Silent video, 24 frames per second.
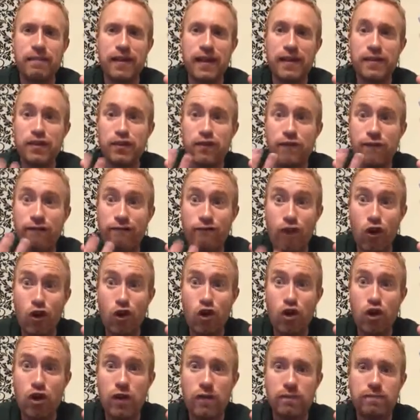It's
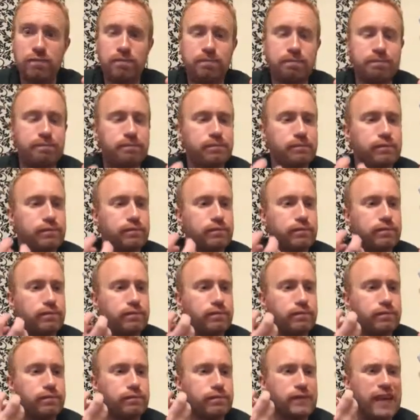full,
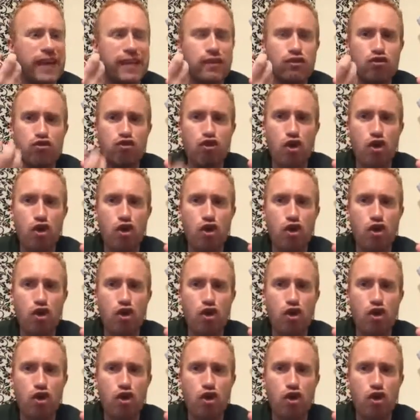it's